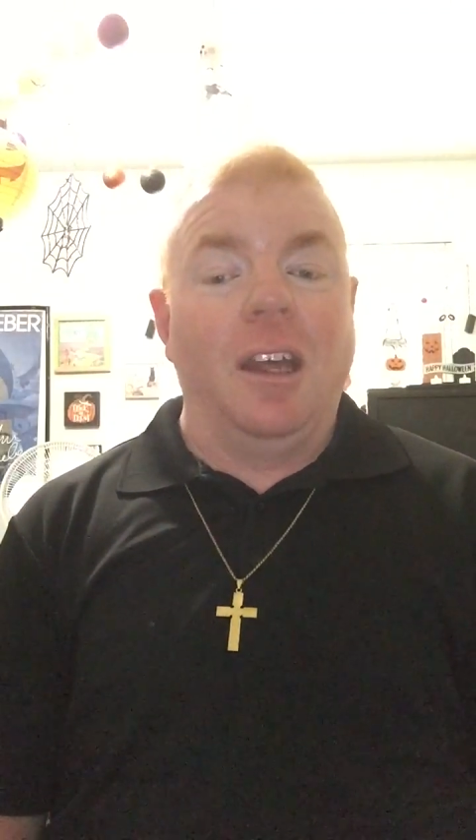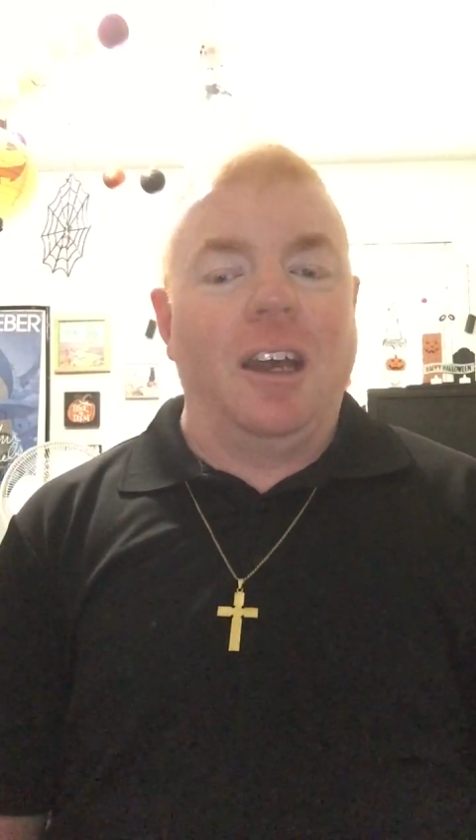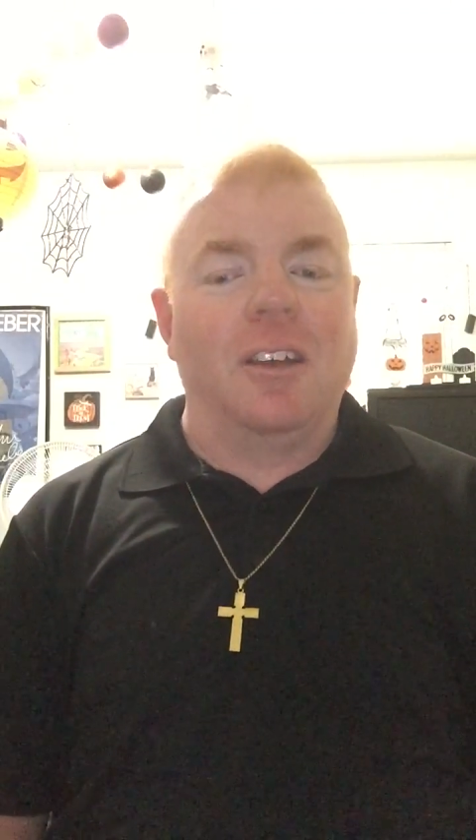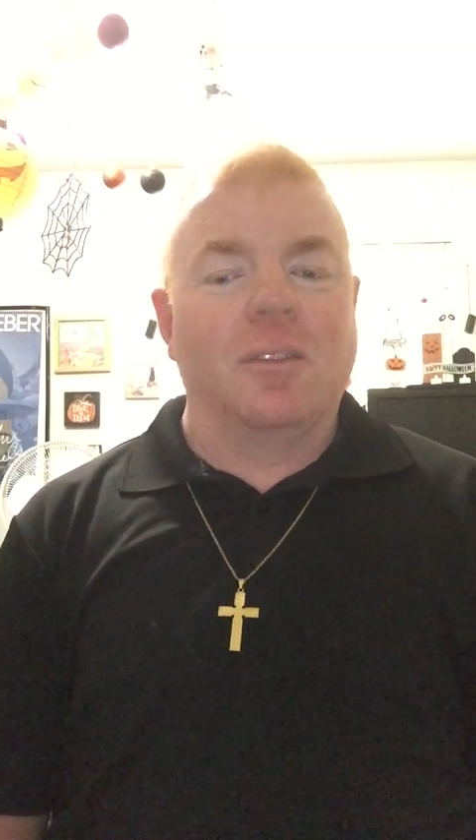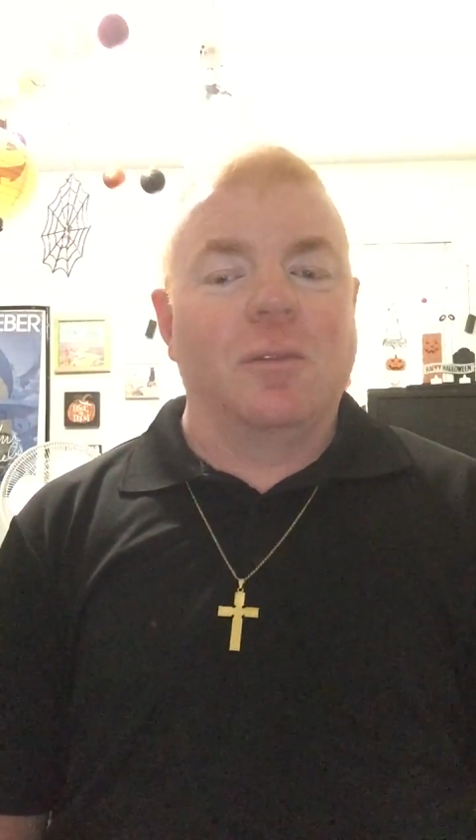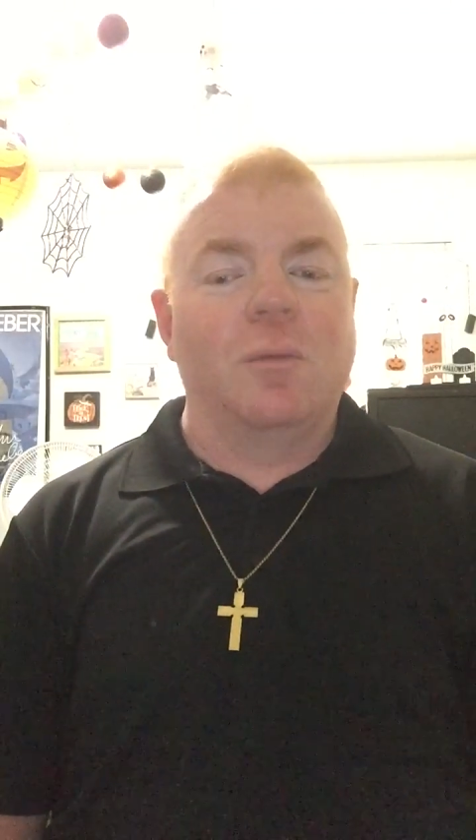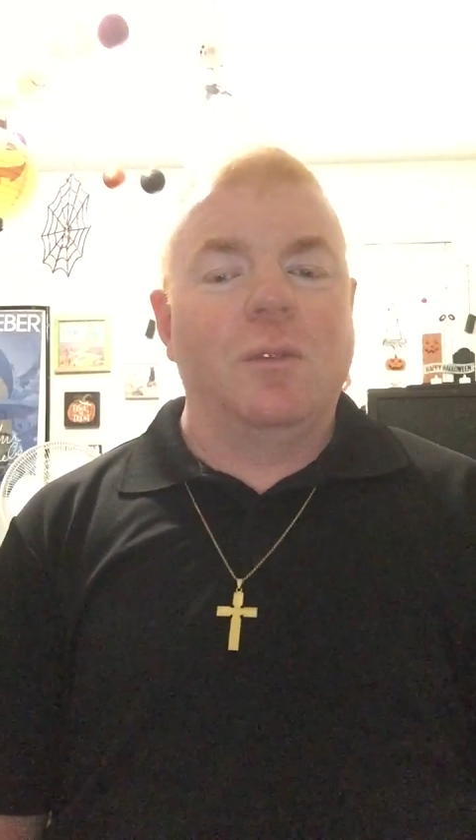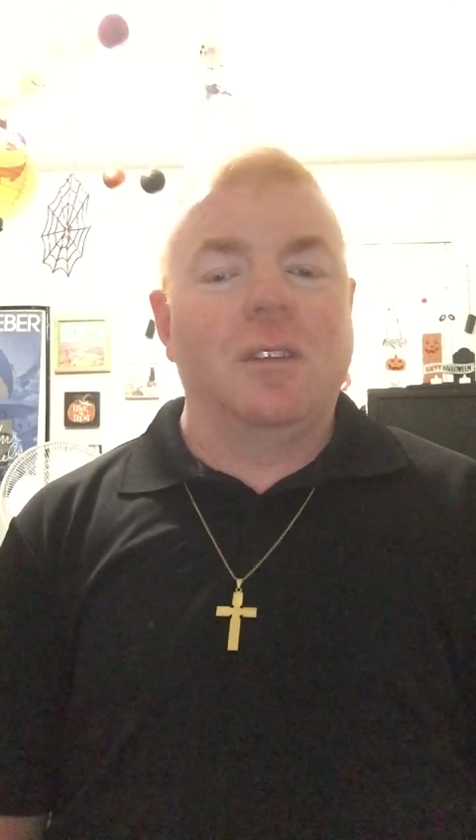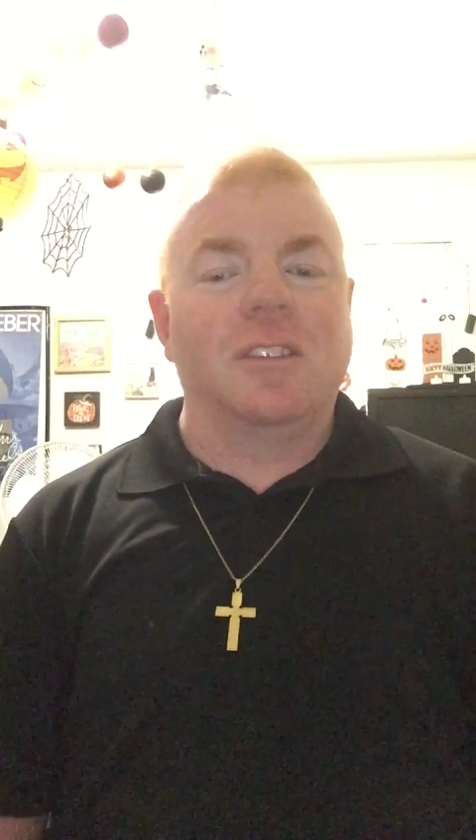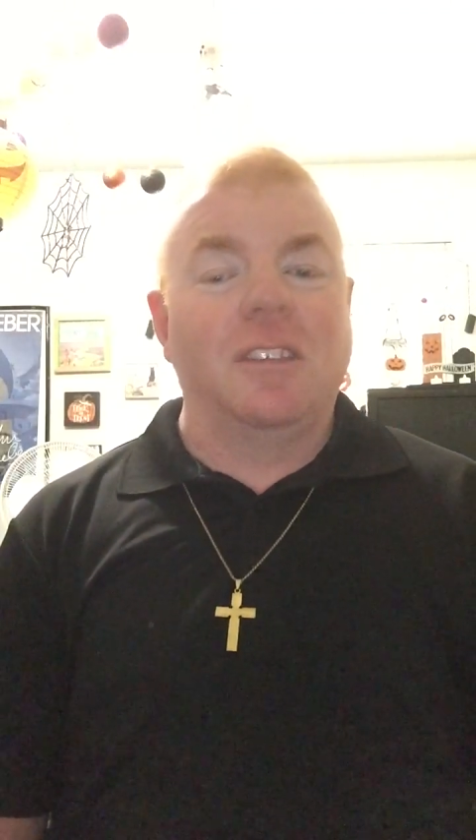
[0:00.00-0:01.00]
as
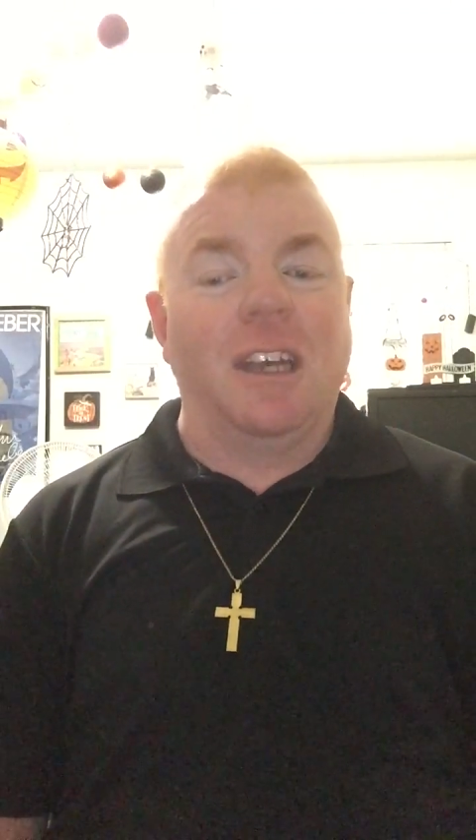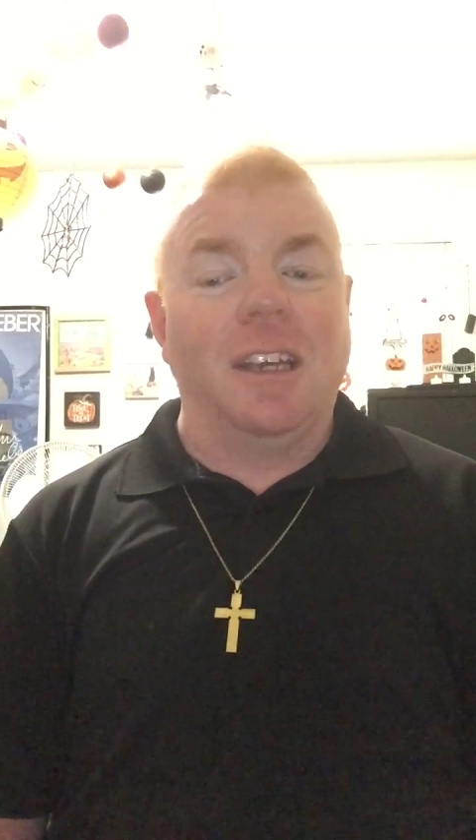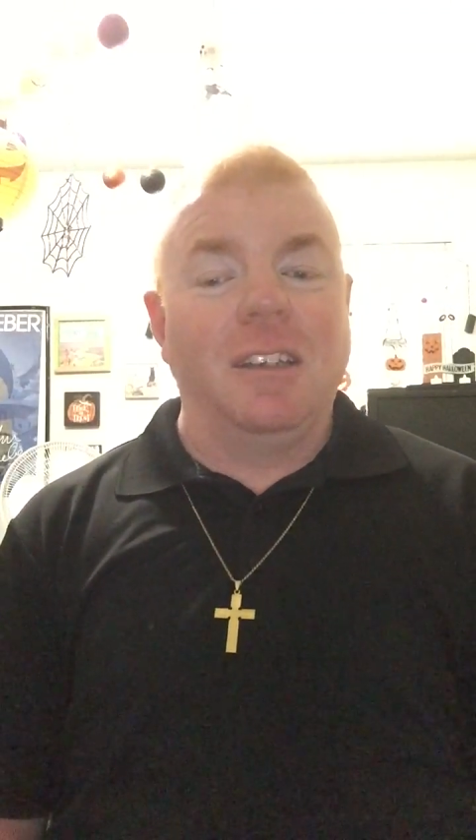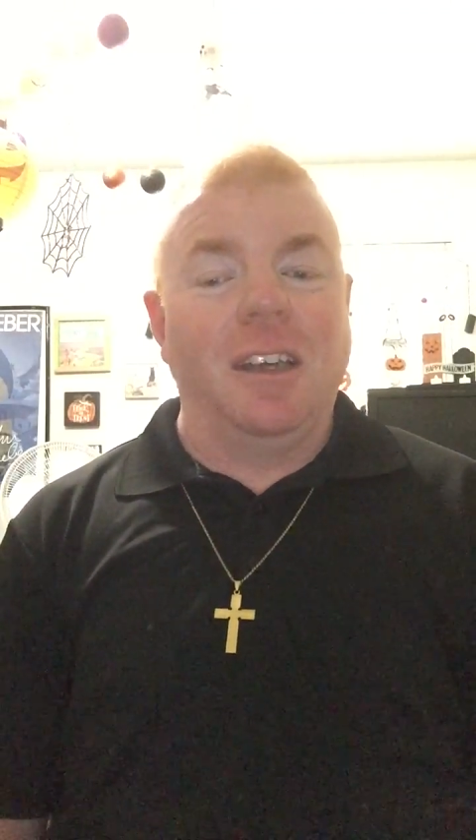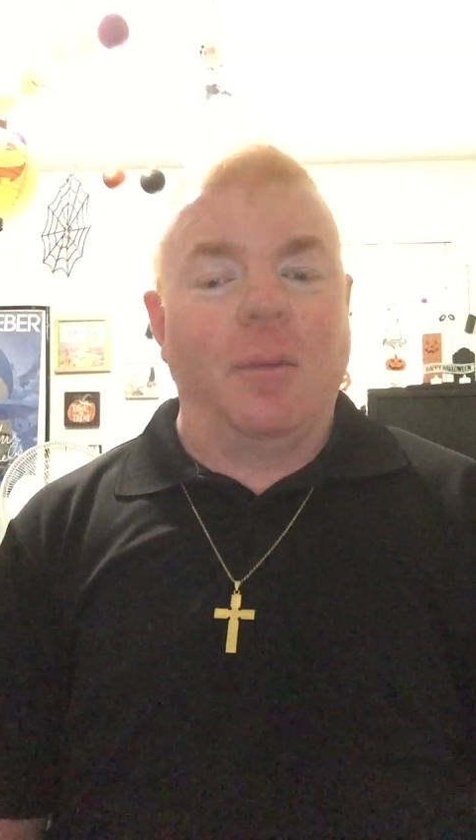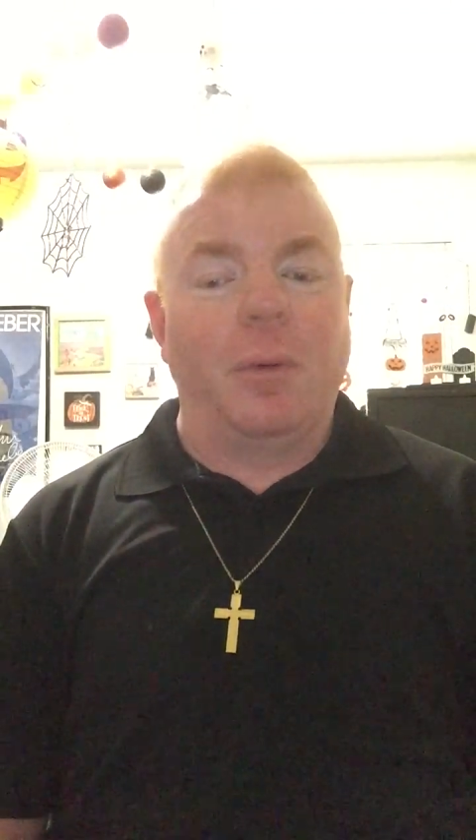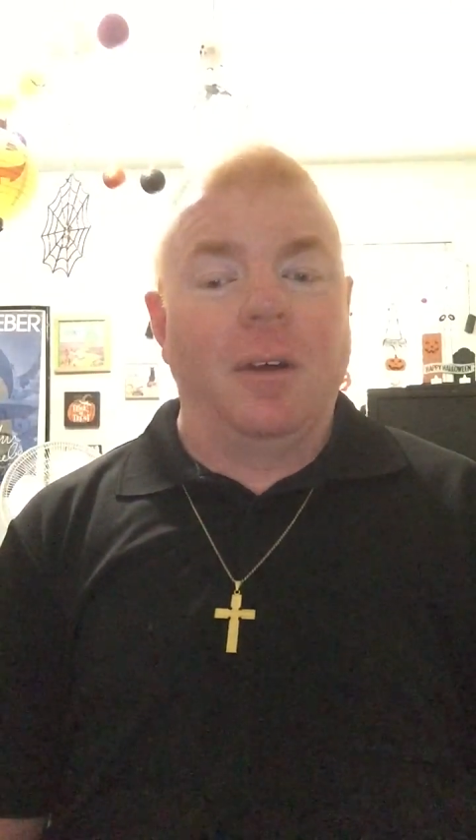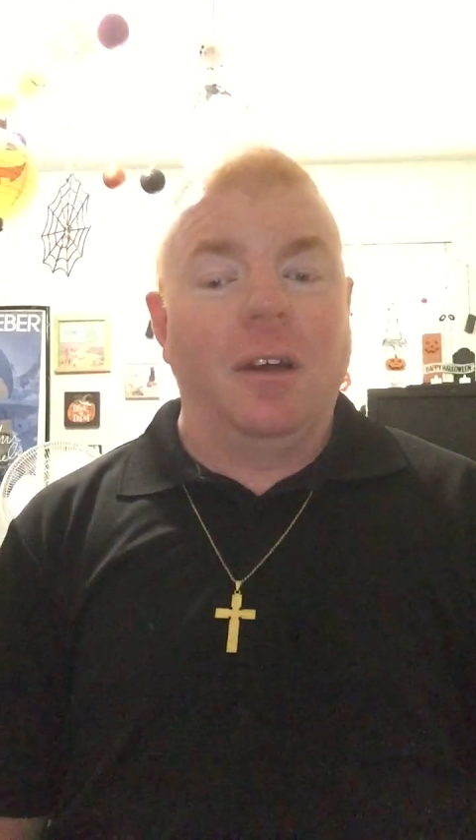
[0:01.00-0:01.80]
we stand up